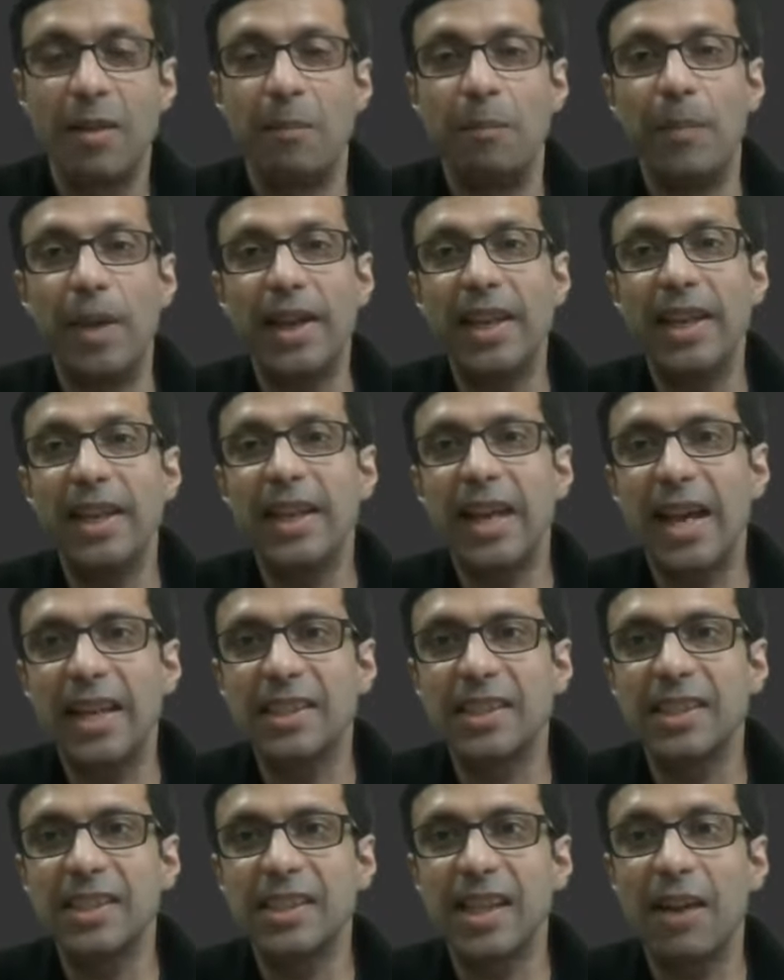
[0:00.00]
Many
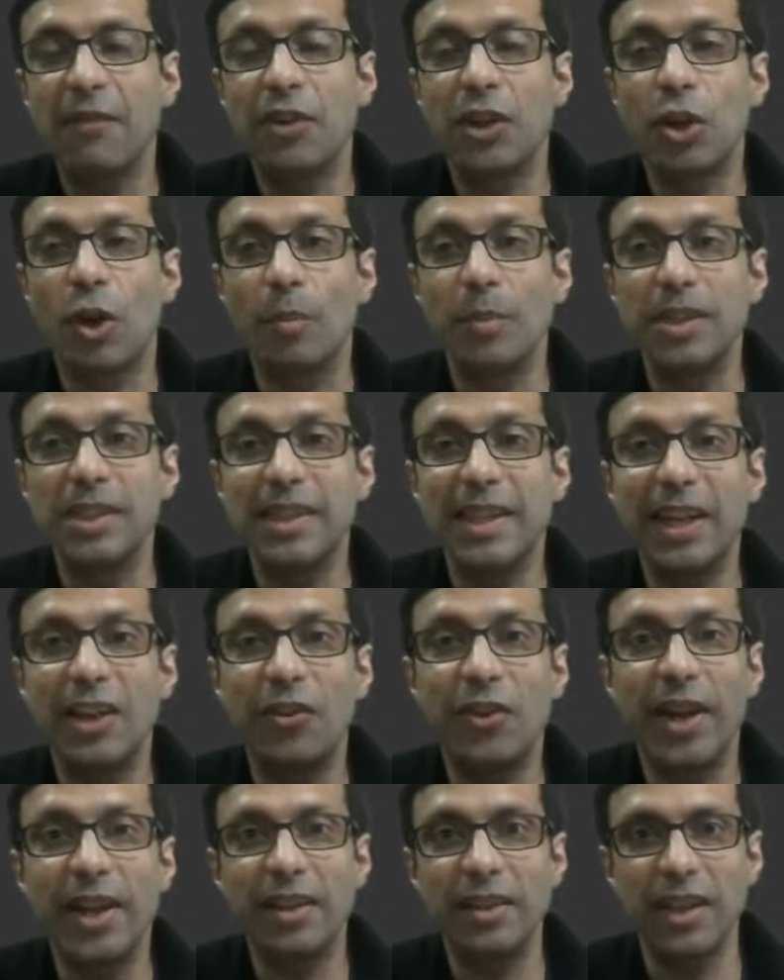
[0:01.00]
gases have atomicity
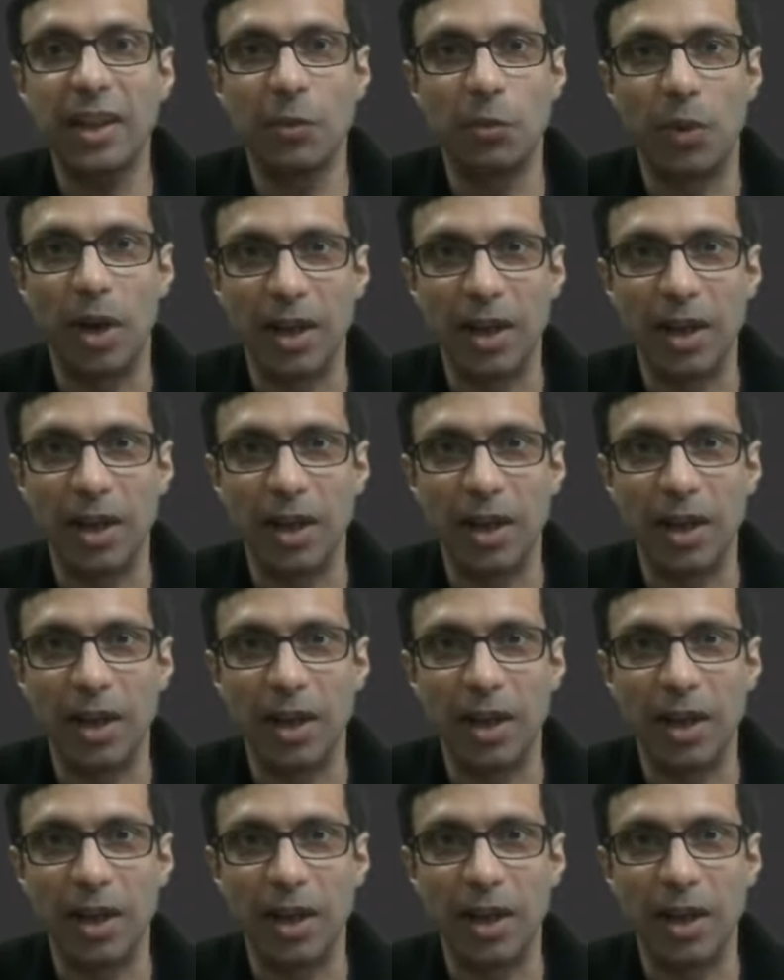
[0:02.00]
greater than